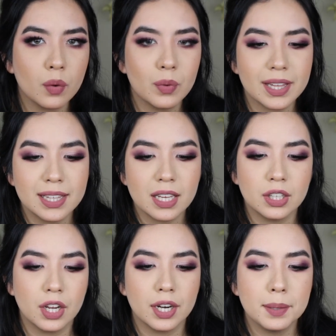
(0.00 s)
Ring the
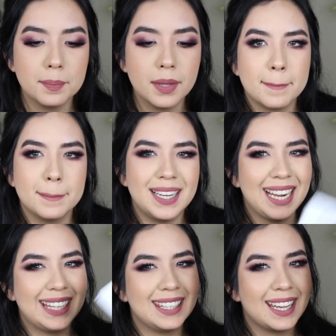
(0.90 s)
Alarm, but
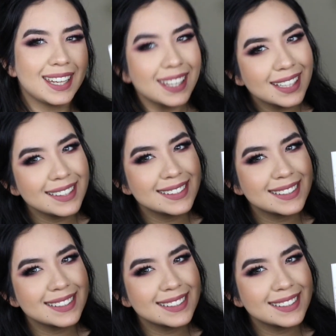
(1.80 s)
I like it.